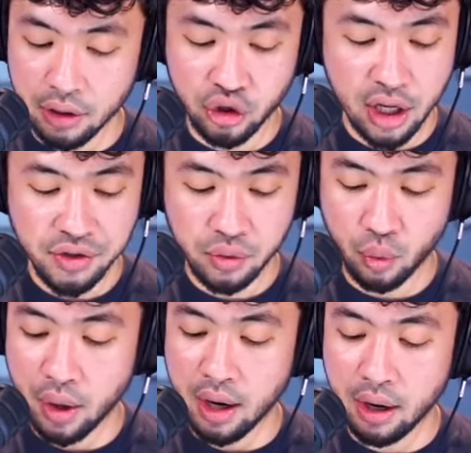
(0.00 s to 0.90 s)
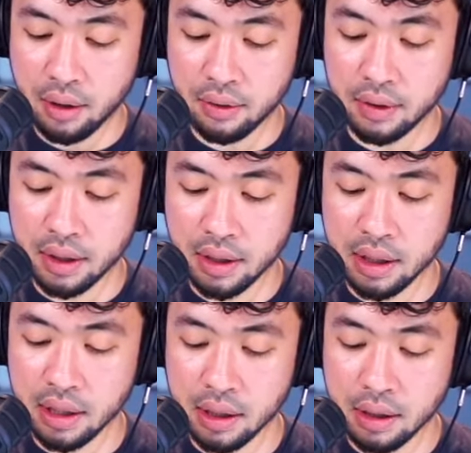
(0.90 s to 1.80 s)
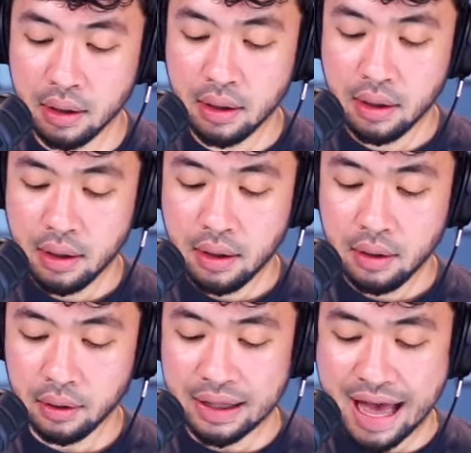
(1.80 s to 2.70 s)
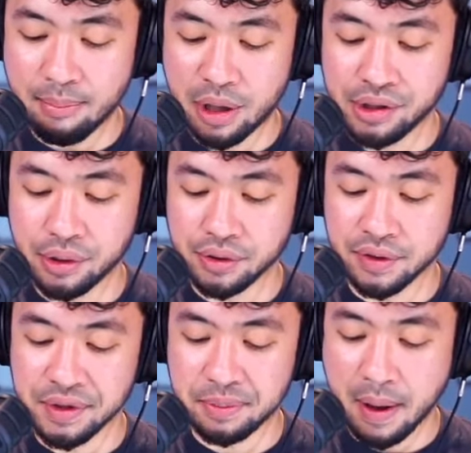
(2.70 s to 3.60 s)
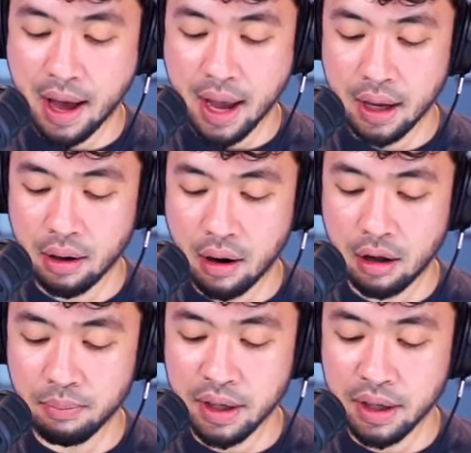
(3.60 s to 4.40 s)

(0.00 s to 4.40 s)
just where the lat muscles and the spine all